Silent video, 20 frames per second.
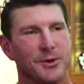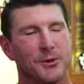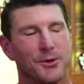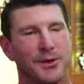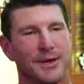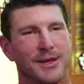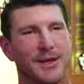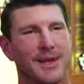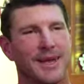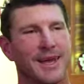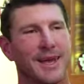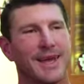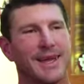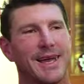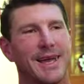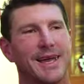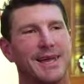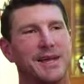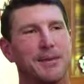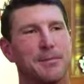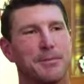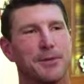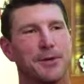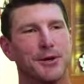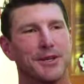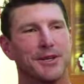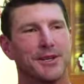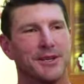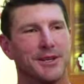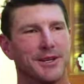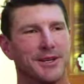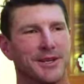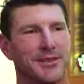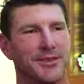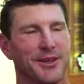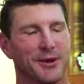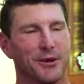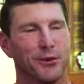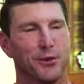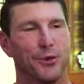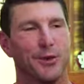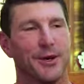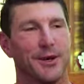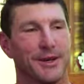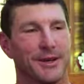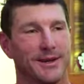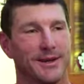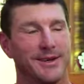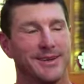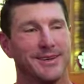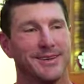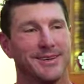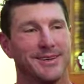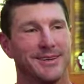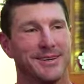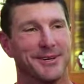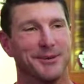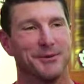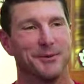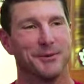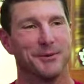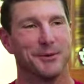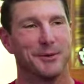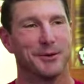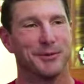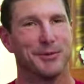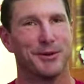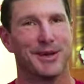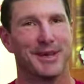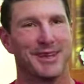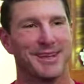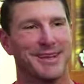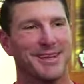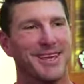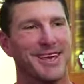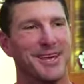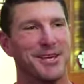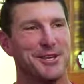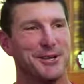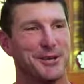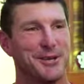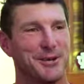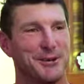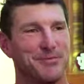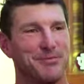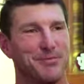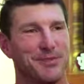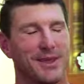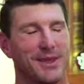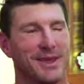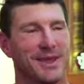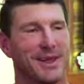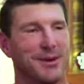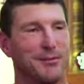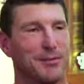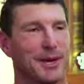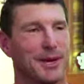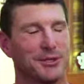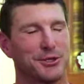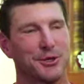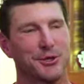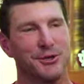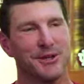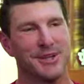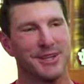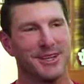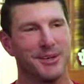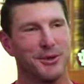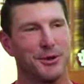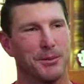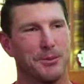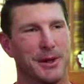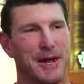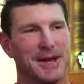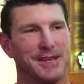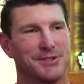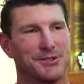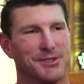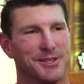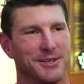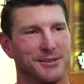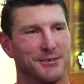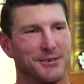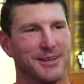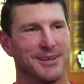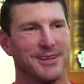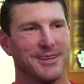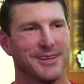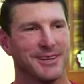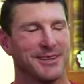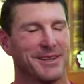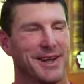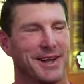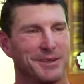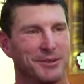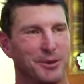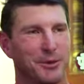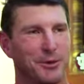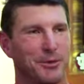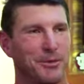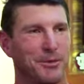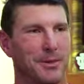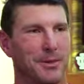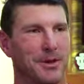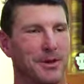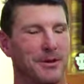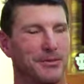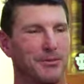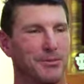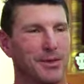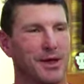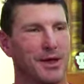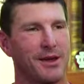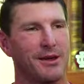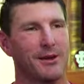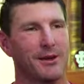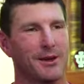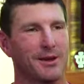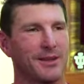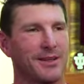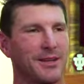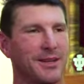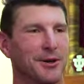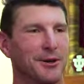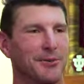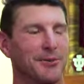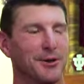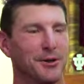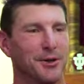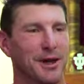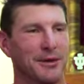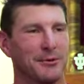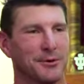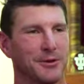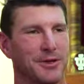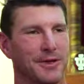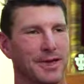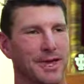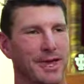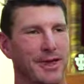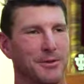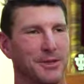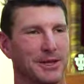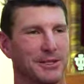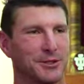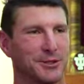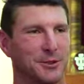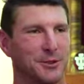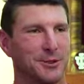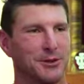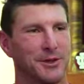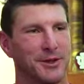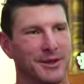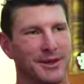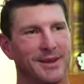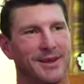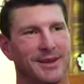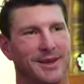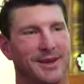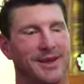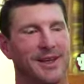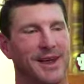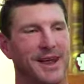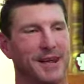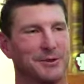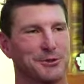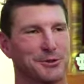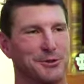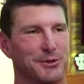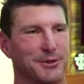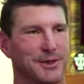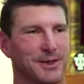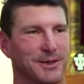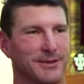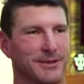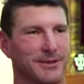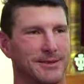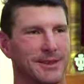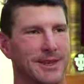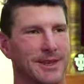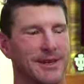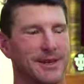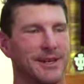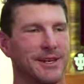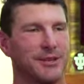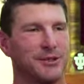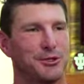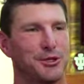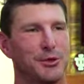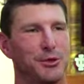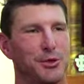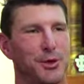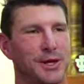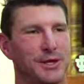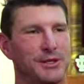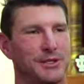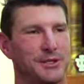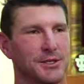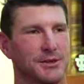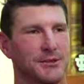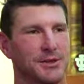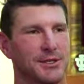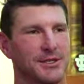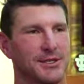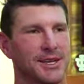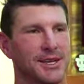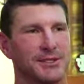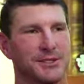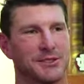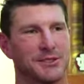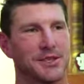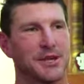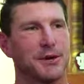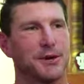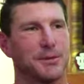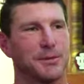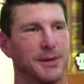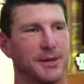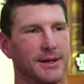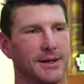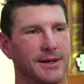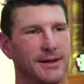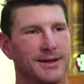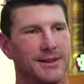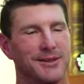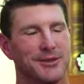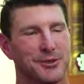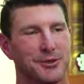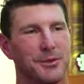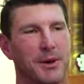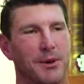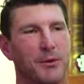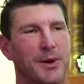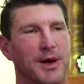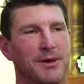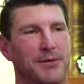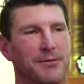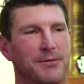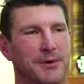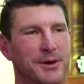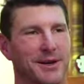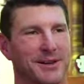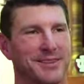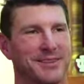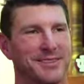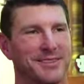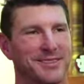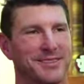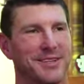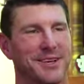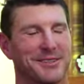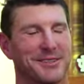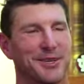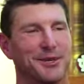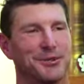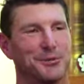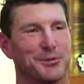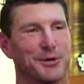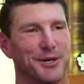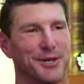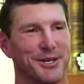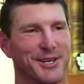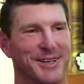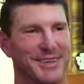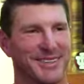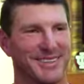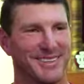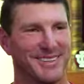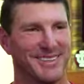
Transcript: Well, I, I got hit pretty good in the groin um, when we were playing KU, and but I turned it into a positive. I told um, on an interview after the game, I told the announcer that I needed two weeks of intense therapy. So my wife uh, thought that was pretty good.